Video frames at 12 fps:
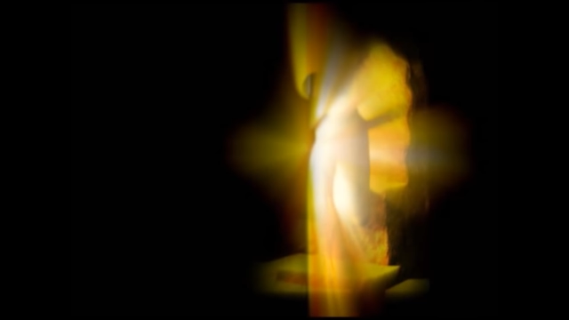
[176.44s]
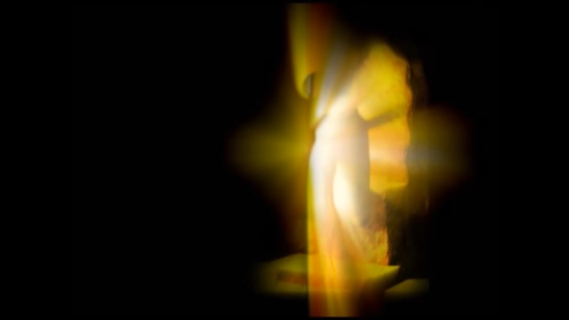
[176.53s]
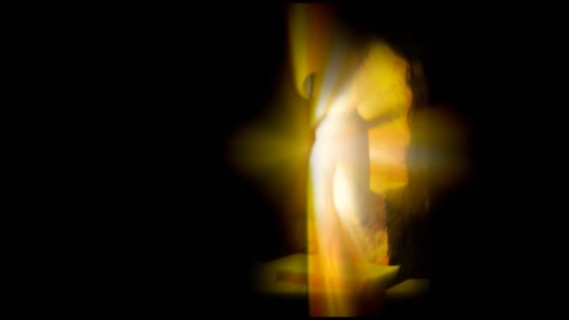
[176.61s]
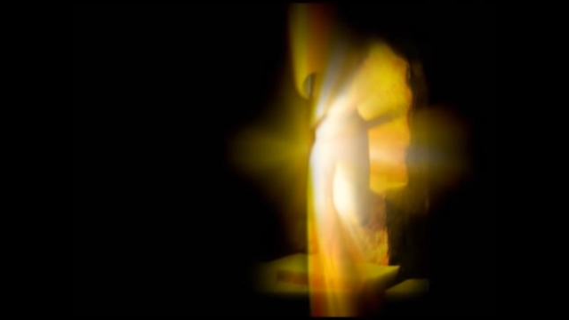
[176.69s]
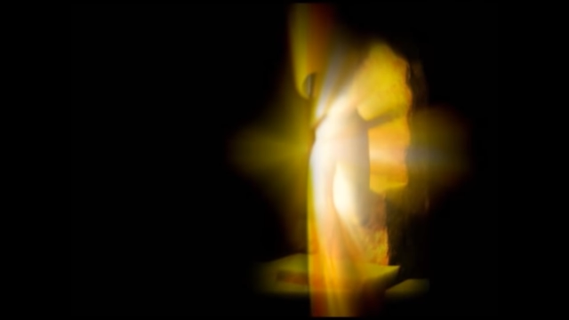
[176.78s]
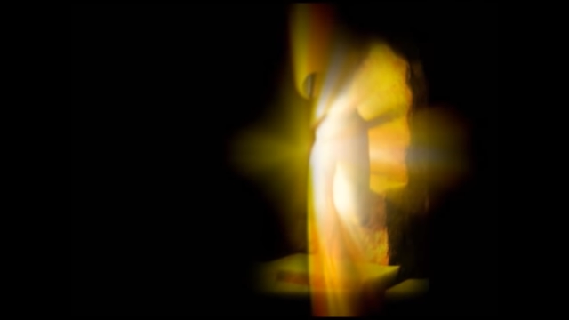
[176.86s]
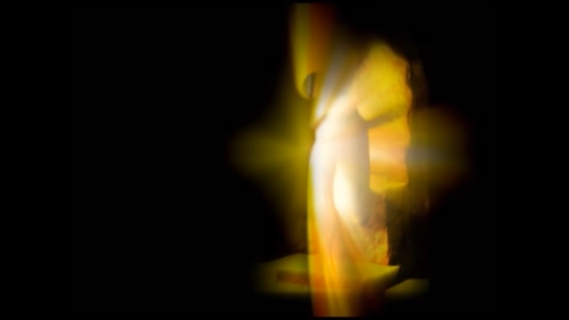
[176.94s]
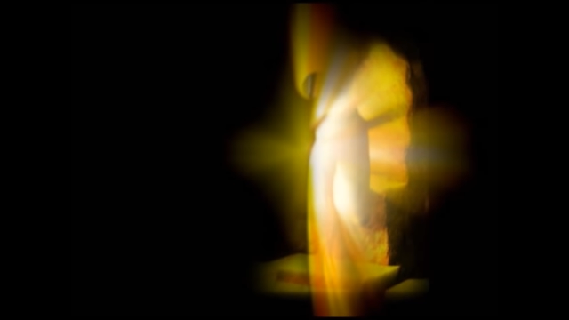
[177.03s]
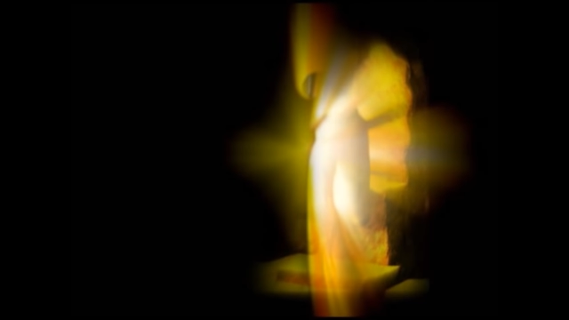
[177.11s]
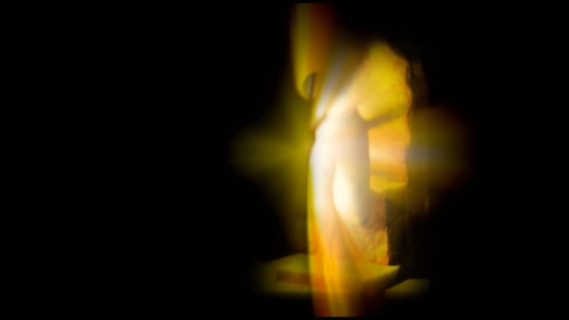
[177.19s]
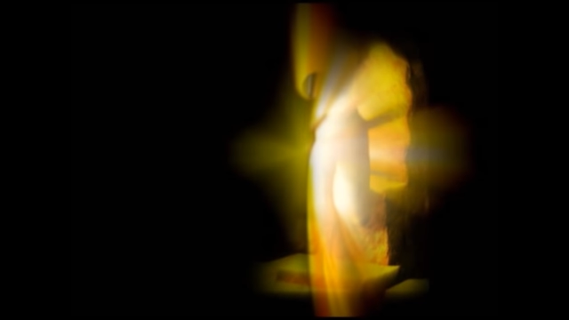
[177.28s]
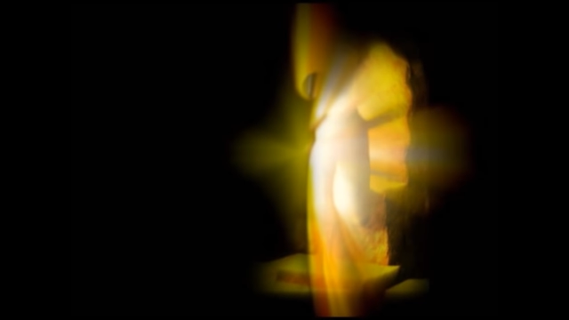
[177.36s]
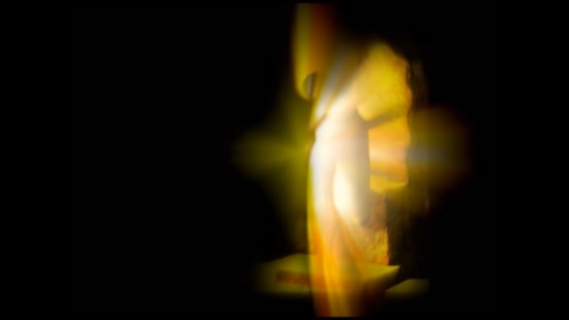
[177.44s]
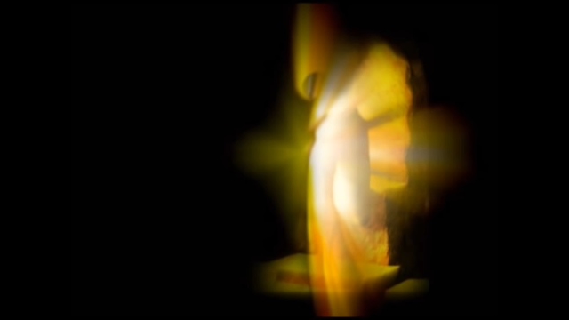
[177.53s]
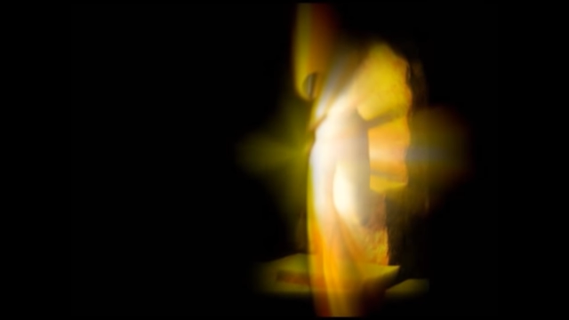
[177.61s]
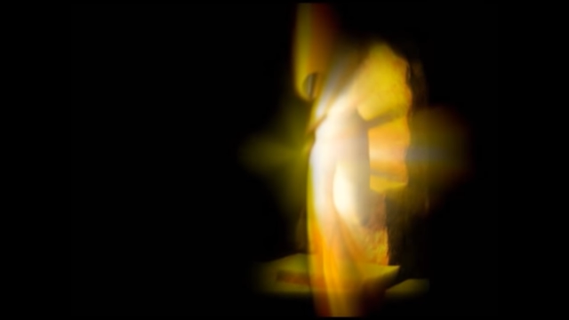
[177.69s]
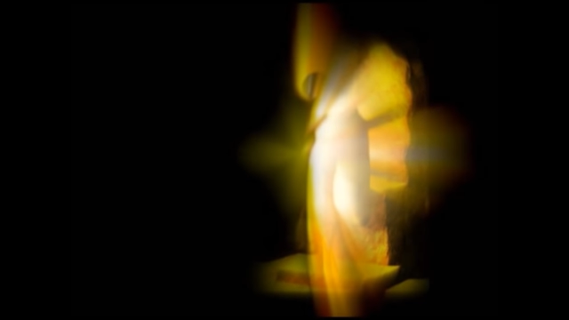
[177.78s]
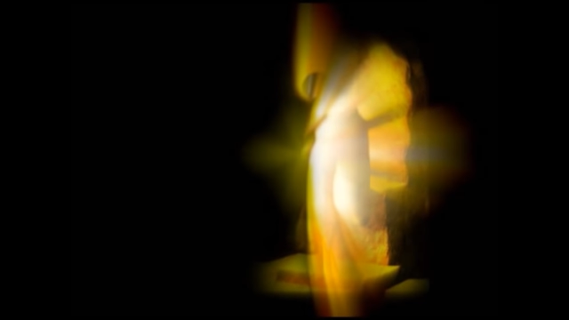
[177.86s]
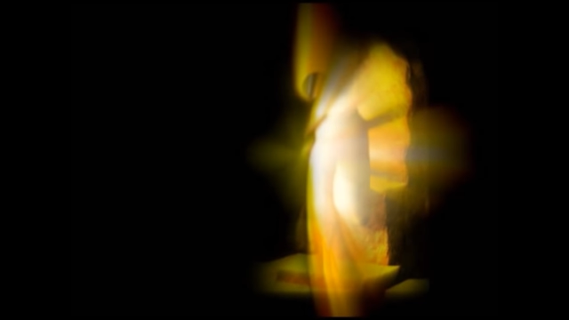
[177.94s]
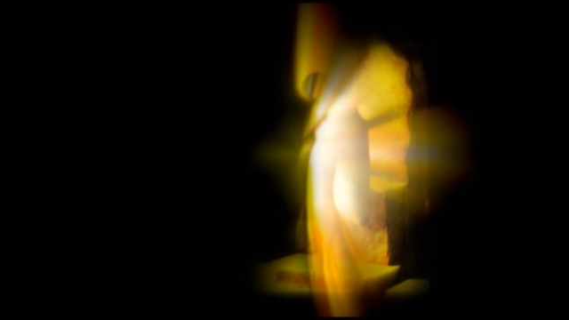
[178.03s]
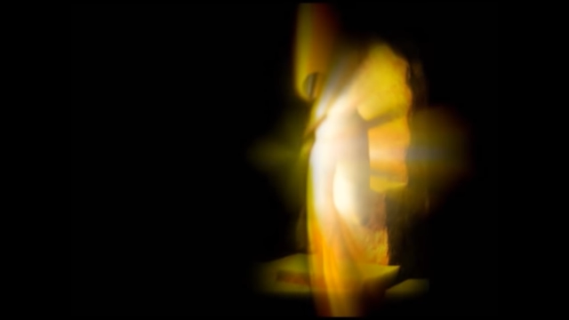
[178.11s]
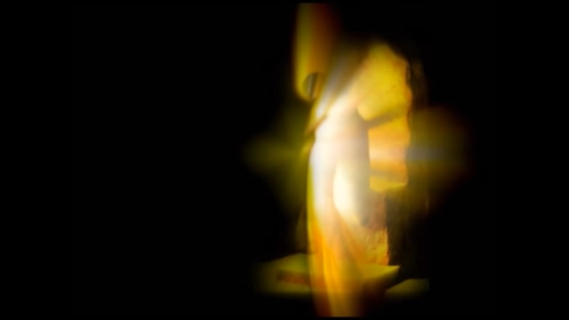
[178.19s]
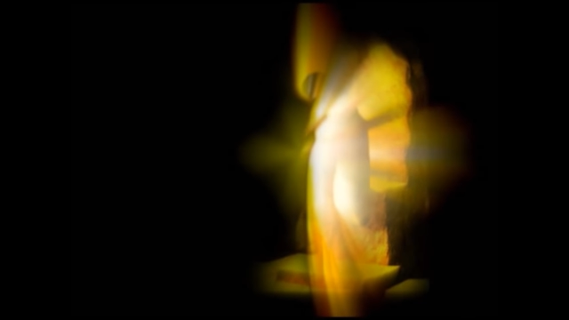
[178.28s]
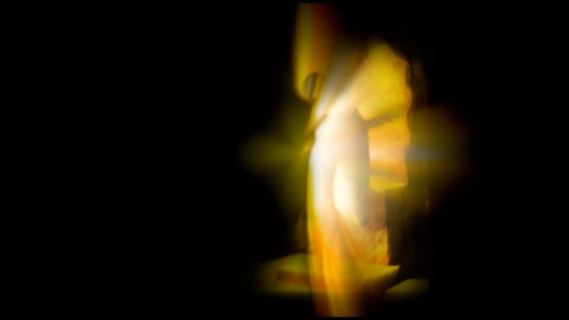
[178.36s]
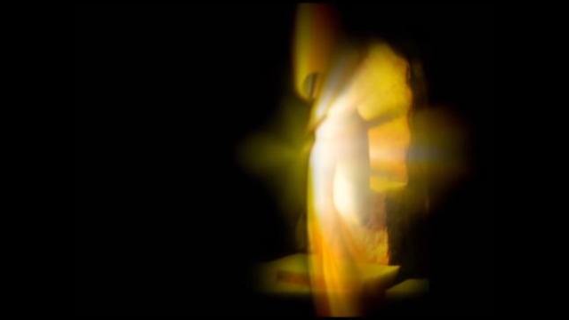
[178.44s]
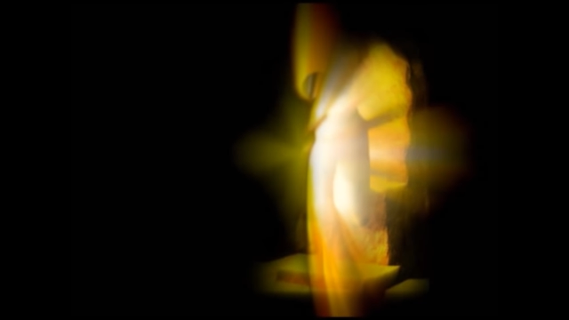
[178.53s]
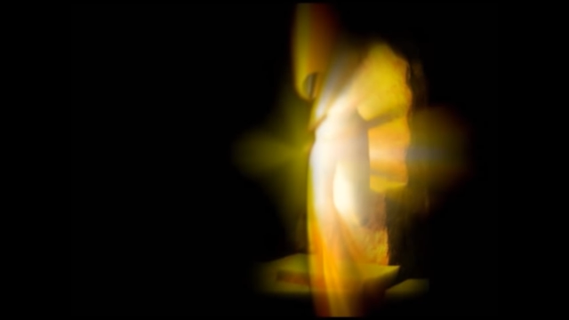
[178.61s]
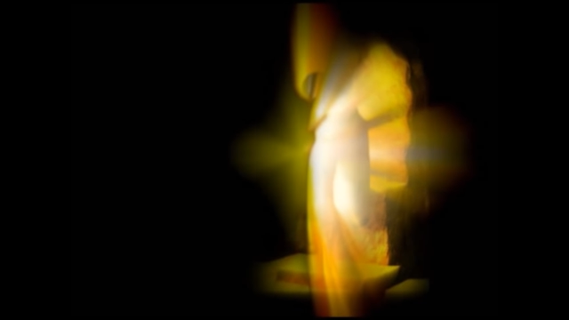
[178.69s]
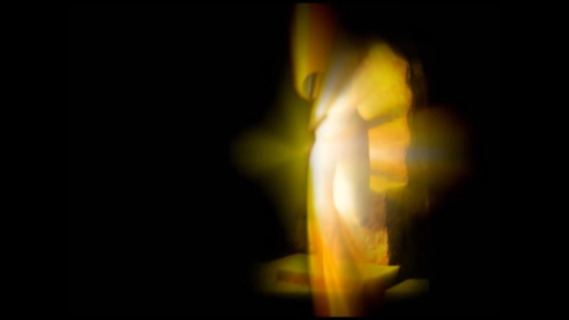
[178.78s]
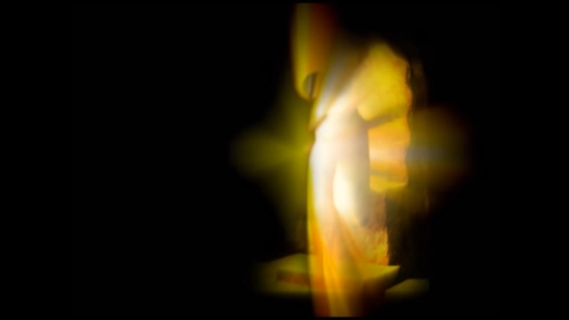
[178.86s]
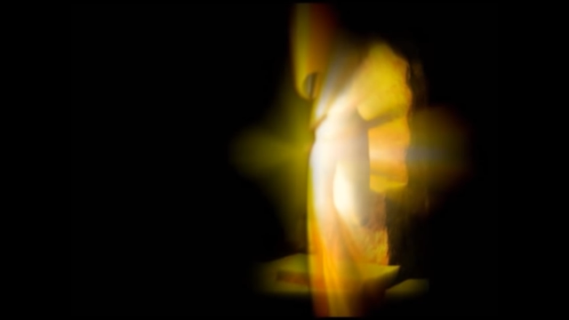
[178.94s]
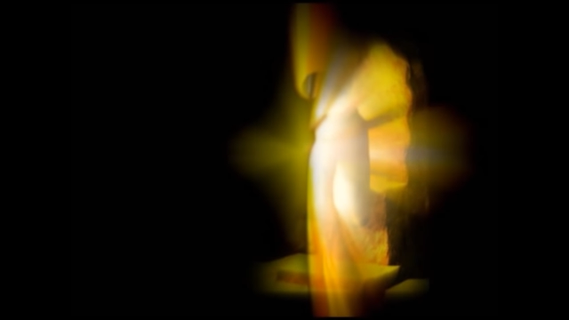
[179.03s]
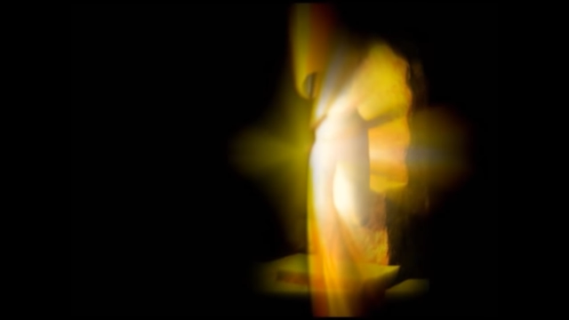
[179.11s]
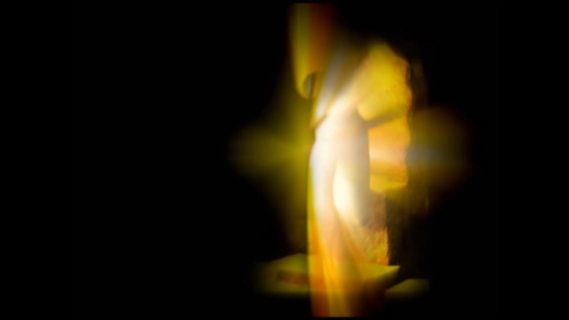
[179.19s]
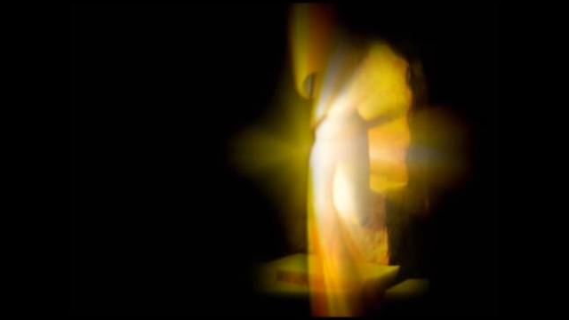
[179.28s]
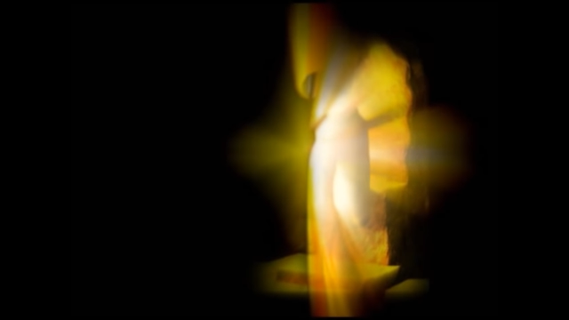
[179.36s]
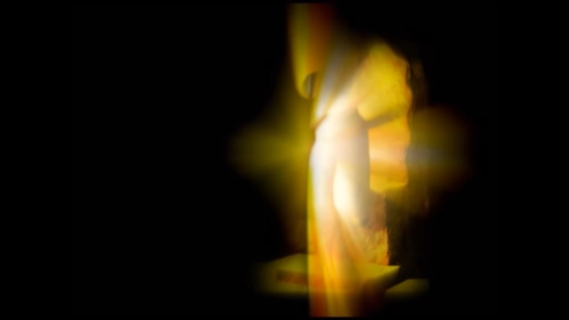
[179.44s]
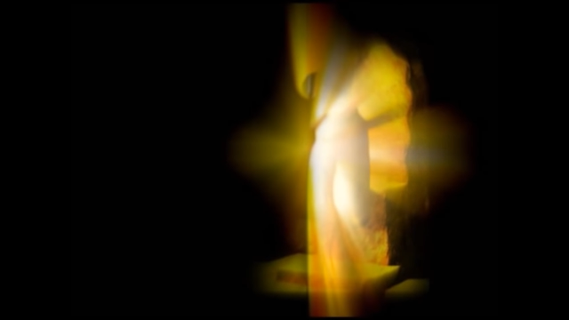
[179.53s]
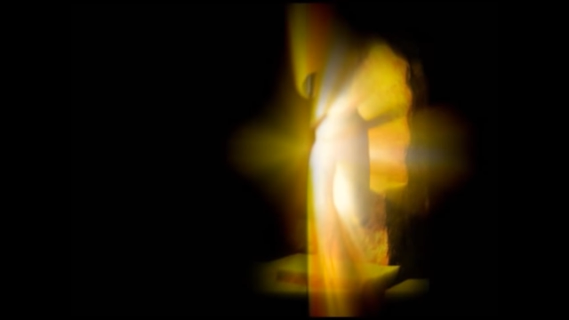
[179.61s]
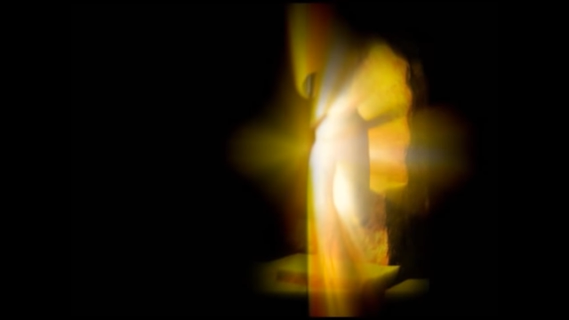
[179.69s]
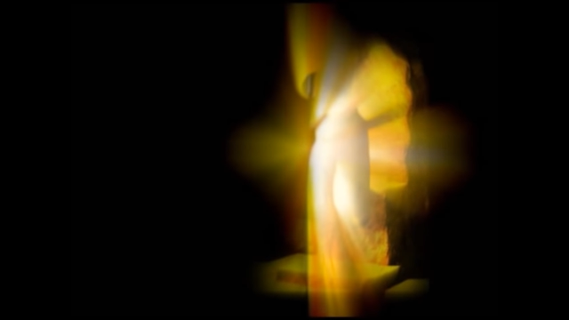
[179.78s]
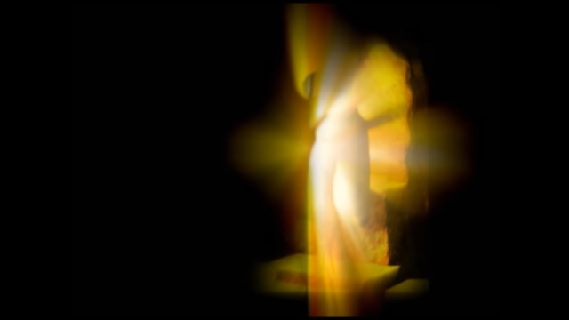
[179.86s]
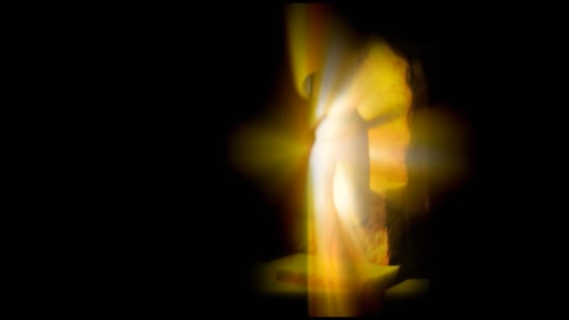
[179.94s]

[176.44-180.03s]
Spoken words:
[unreadable: no face in view]